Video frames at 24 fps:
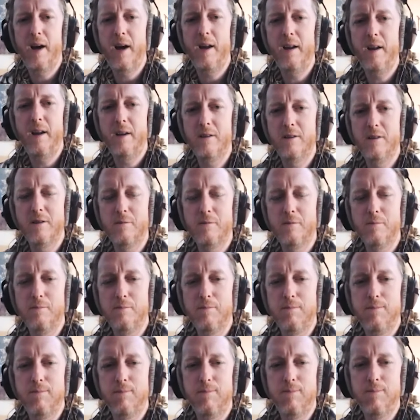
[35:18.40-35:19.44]
that is
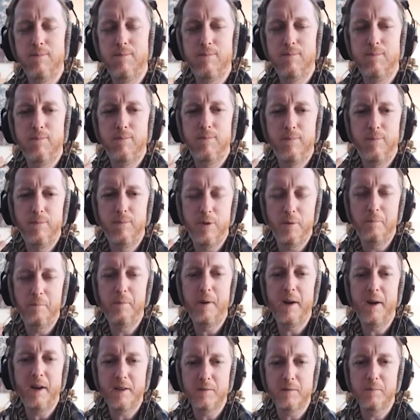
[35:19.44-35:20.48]

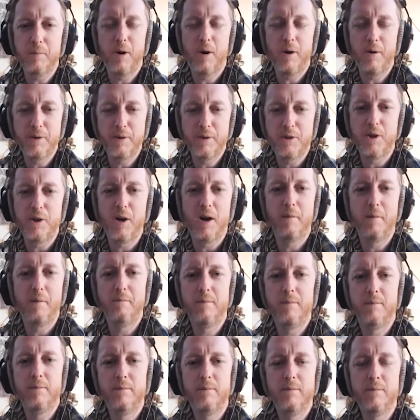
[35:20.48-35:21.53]
the biggest part of the
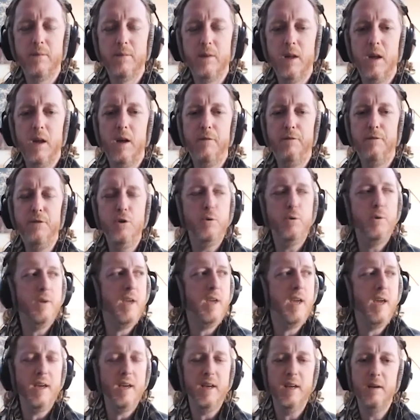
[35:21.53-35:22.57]
job if
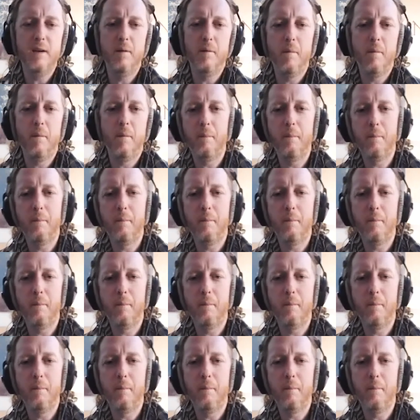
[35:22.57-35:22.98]
you can't